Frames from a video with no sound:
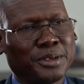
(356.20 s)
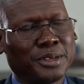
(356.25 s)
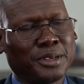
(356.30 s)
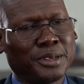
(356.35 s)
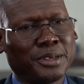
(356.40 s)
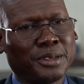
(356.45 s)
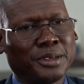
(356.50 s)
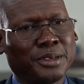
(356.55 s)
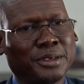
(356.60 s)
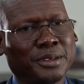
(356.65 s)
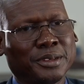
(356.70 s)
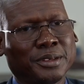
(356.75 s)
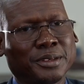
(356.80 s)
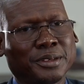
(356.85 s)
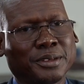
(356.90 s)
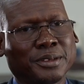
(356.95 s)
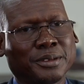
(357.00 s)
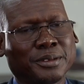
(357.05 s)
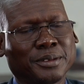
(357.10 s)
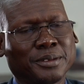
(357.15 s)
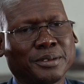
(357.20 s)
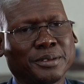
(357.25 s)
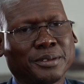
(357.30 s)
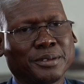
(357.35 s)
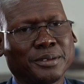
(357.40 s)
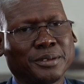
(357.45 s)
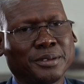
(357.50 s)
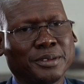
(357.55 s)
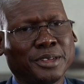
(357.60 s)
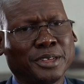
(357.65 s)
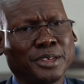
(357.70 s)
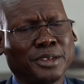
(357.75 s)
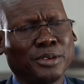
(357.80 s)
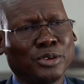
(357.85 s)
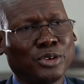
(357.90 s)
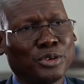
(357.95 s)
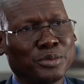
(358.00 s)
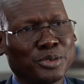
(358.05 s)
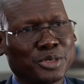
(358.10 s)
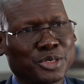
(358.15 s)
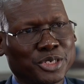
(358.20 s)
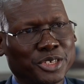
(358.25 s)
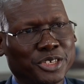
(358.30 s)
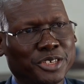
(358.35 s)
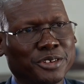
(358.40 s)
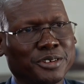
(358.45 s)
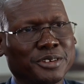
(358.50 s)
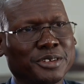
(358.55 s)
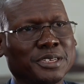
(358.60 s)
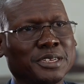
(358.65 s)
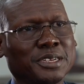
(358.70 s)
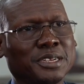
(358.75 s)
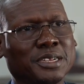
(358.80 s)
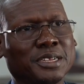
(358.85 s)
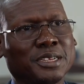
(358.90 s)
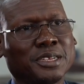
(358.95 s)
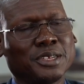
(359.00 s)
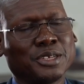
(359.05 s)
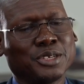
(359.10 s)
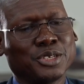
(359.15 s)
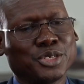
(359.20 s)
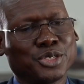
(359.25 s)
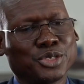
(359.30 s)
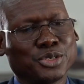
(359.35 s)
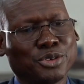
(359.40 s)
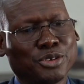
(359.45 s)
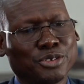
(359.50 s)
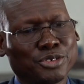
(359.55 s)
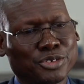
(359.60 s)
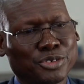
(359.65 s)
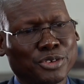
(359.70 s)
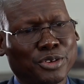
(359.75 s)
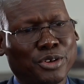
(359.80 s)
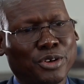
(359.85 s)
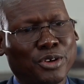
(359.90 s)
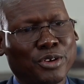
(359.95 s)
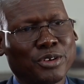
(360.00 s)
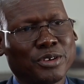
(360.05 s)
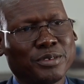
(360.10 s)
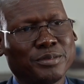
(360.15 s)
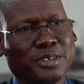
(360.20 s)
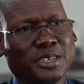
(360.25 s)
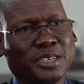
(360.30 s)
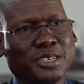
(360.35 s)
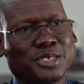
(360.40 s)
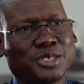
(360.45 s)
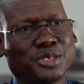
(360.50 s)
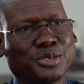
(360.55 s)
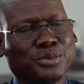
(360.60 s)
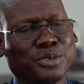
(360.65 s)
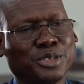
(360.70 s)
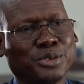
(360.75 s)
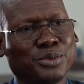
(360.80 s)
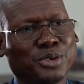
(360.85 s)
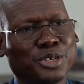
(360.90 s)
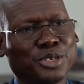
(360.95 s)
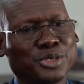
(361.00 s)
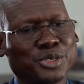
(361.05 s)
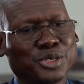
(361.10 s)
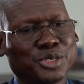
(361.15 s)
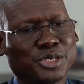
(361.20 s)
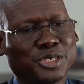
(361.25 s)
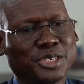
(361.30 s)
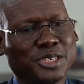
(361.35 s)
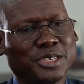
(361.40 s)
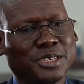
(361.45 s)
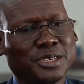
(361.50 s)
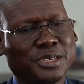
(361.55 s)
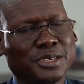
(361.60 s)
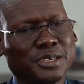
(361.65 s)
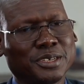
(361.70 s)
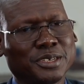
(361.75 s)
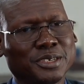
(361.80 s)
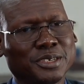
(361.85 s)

the, uh, the Global Security. So, so all of this, we want to see